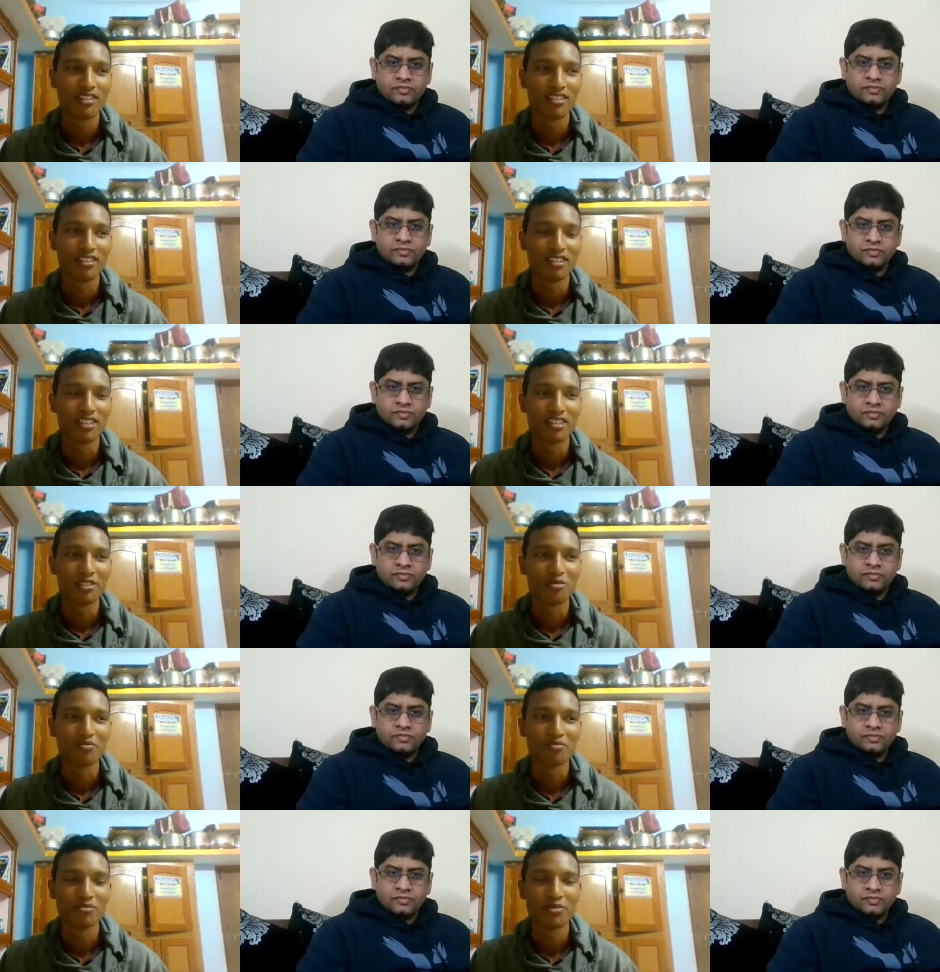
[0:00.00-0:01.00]
Speaker 1: and
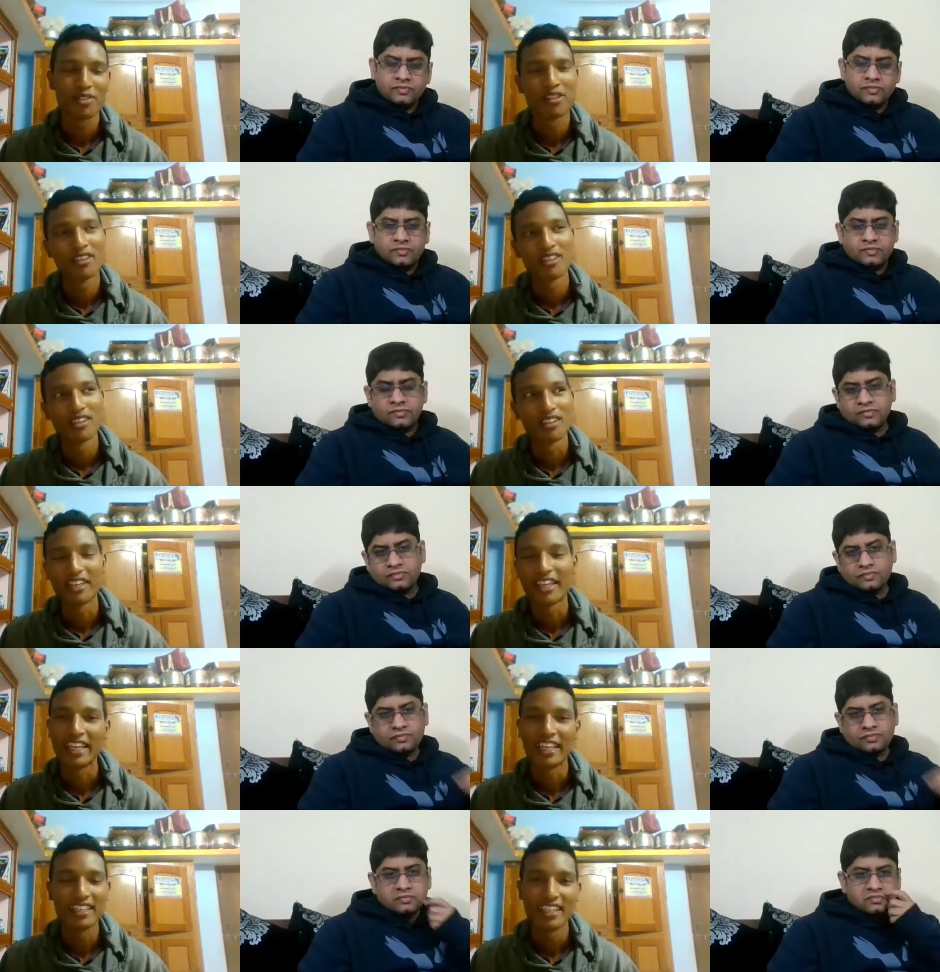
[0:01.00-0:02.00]
um, uh,
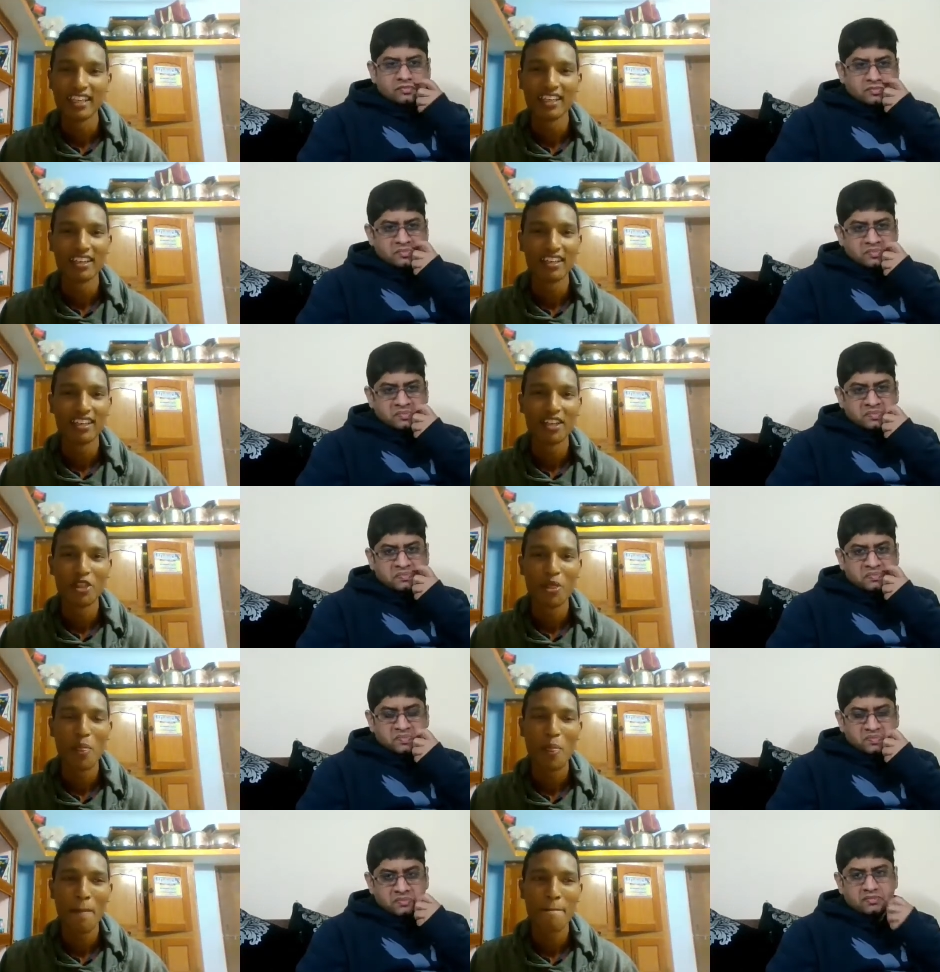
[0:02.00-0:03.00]
GAIL till
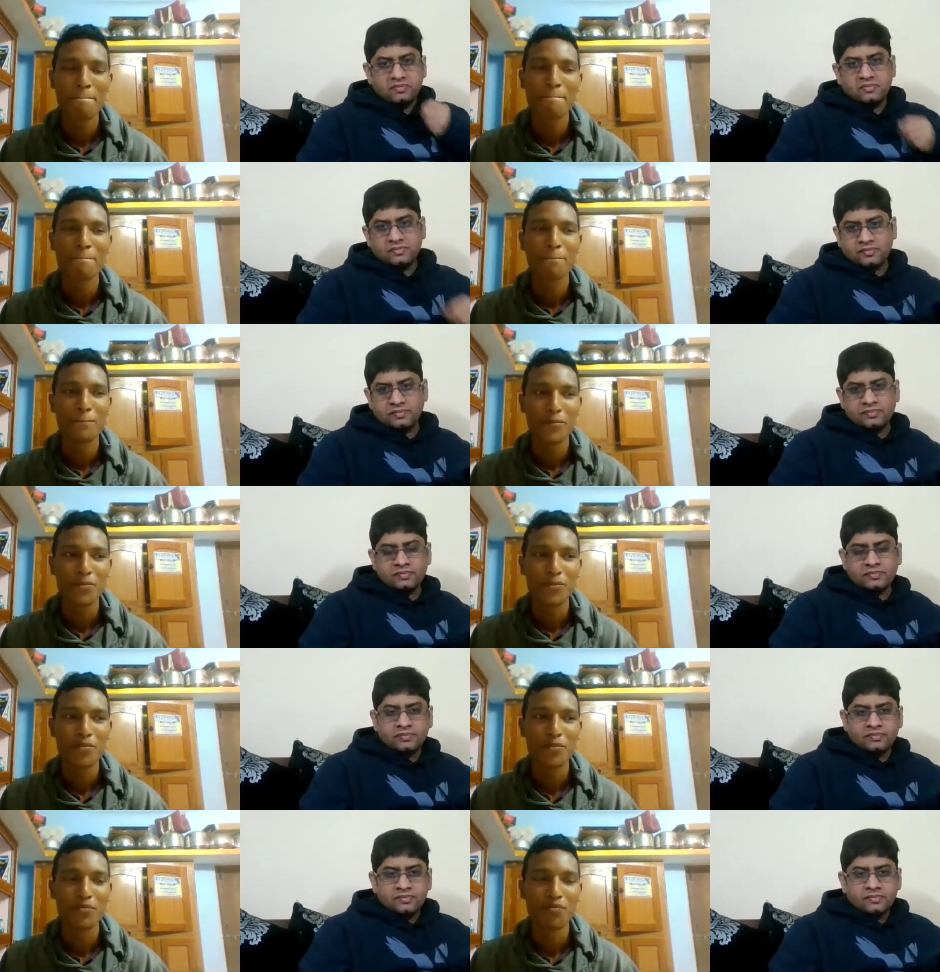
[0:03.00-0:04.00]

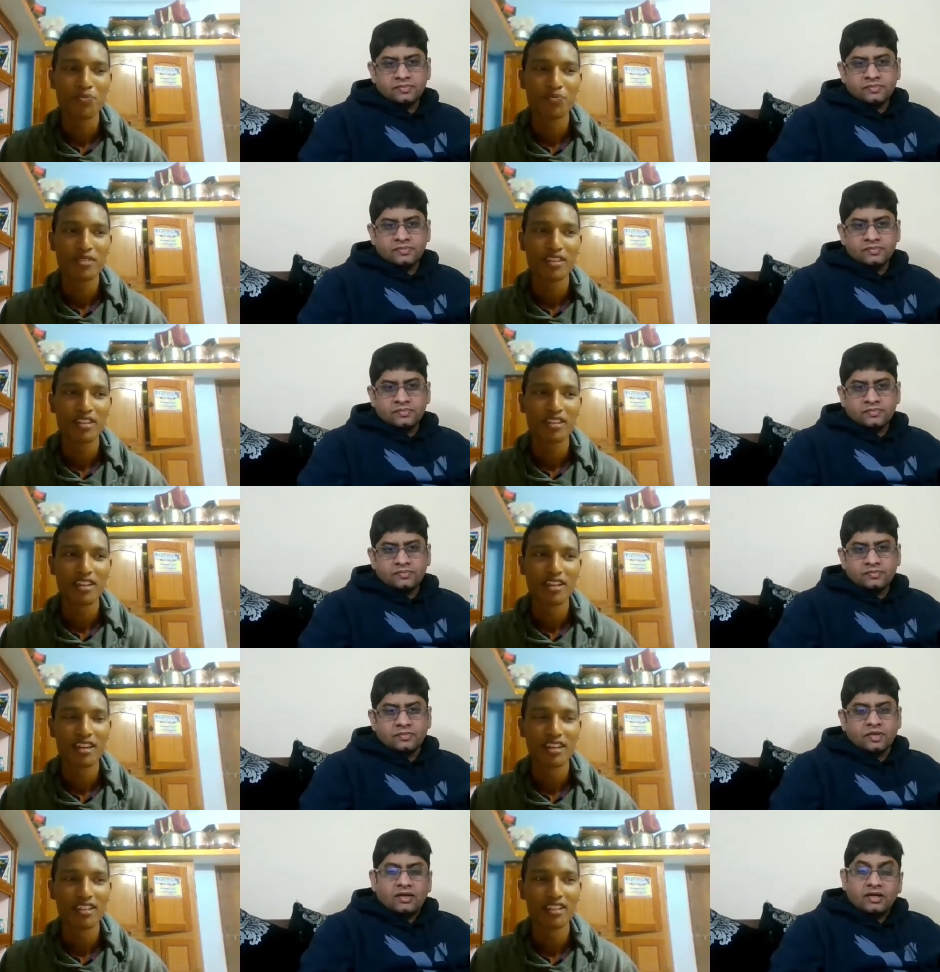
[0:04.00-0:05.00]
mm,
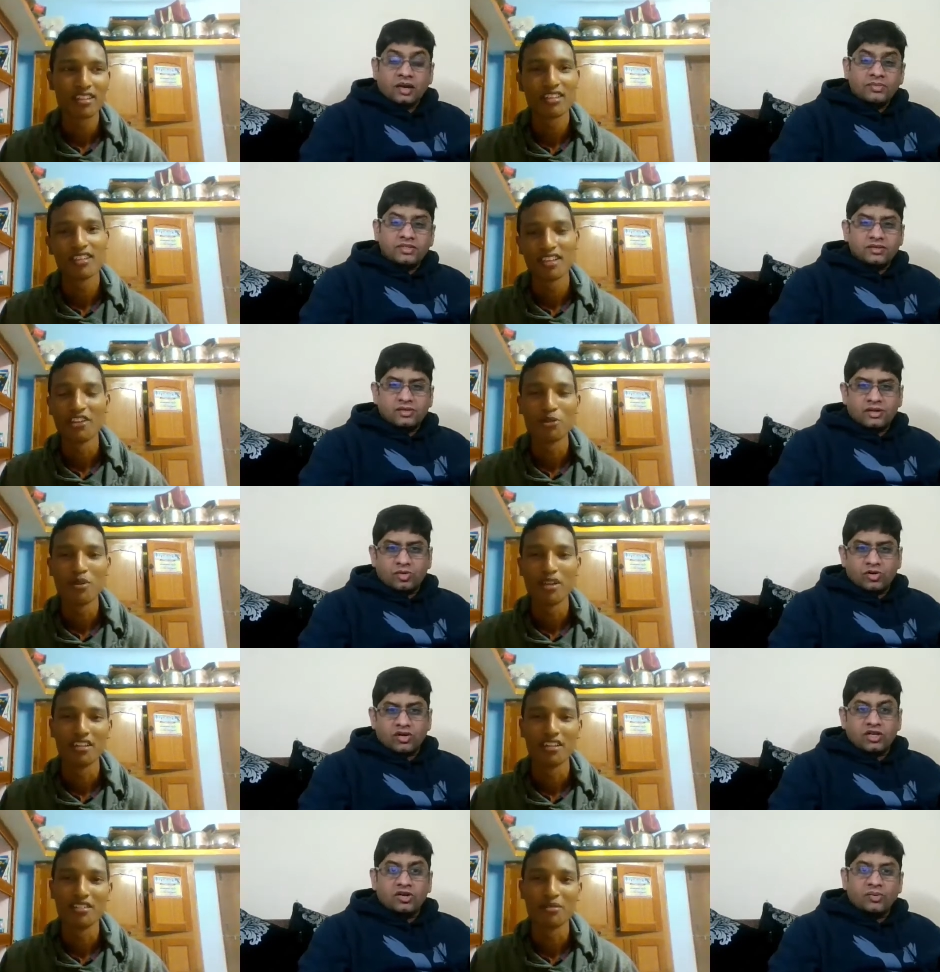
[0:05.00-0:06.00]
and then
Speaker 2: renewable
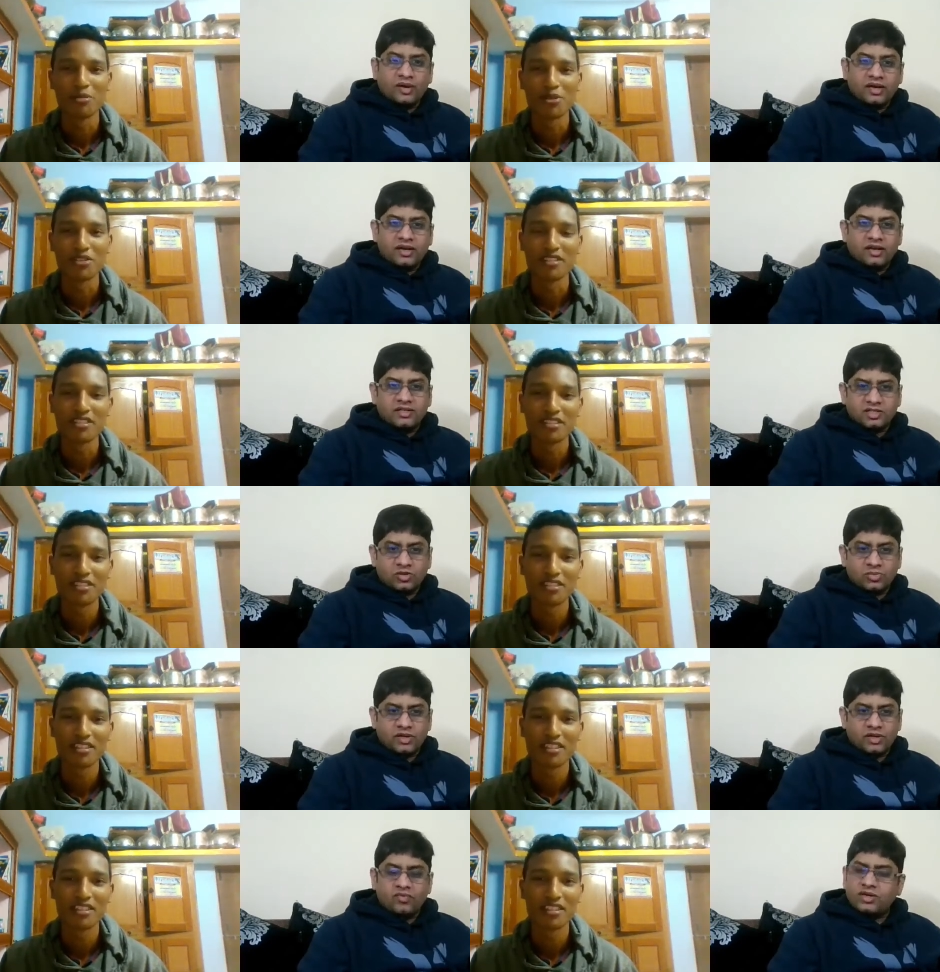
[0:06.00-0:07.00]
energy. renewable energy
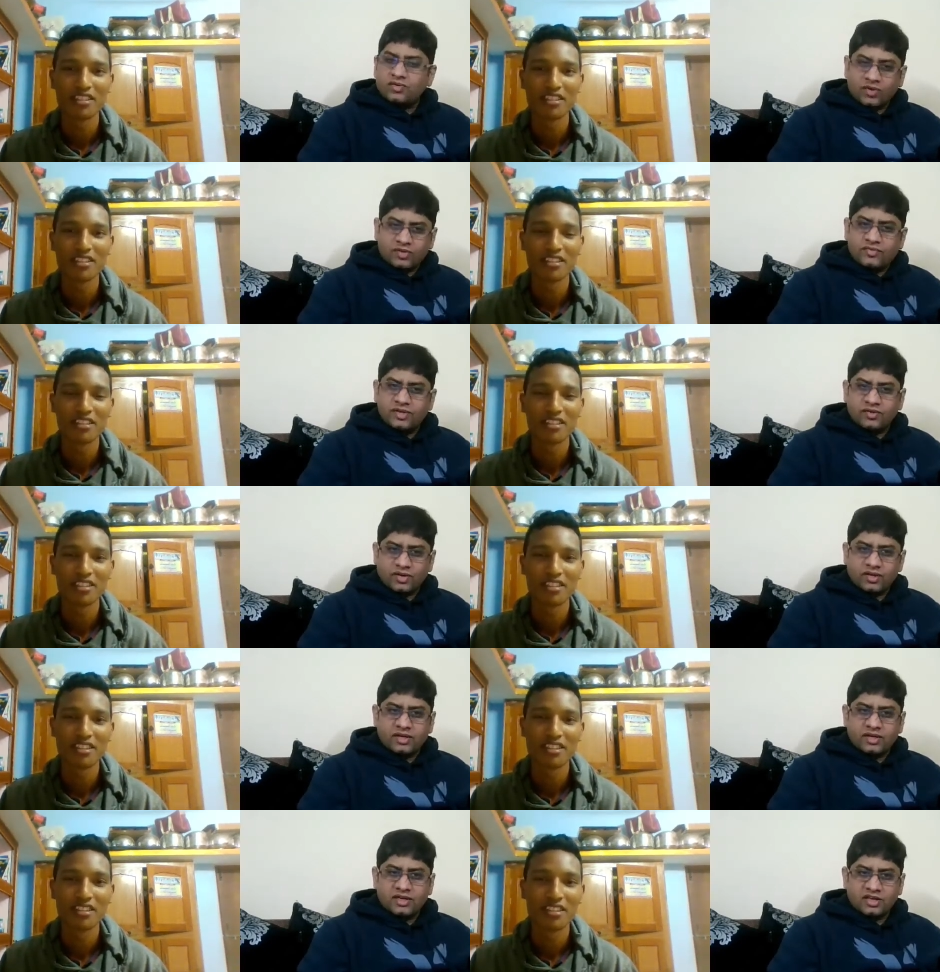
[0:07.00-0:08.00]
domain. What what we are
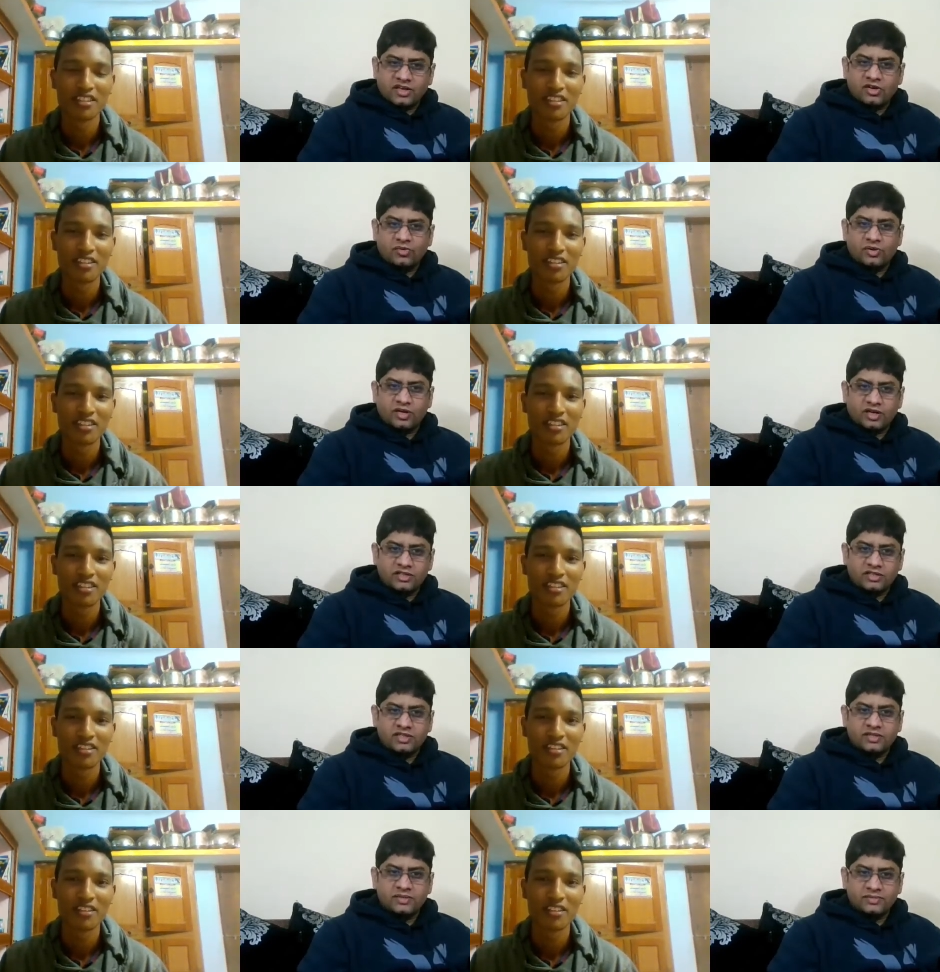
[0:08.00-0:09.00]
working in renewable
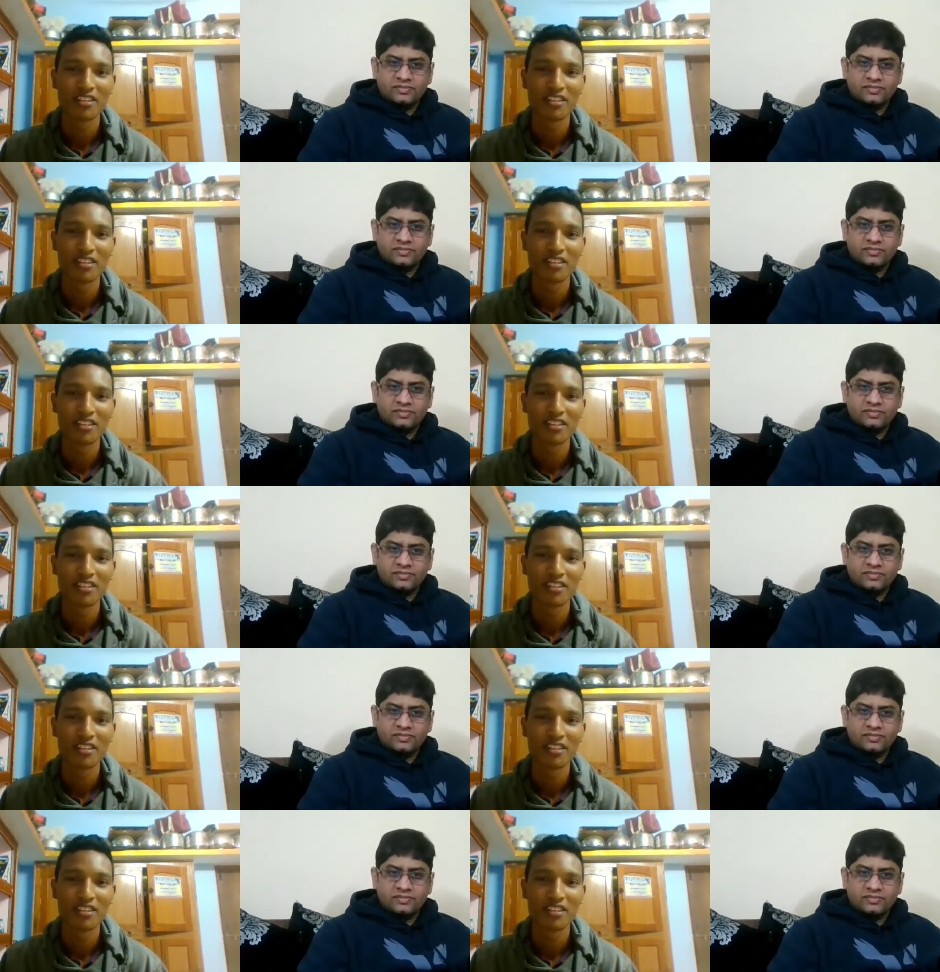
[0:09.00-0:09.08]
energy?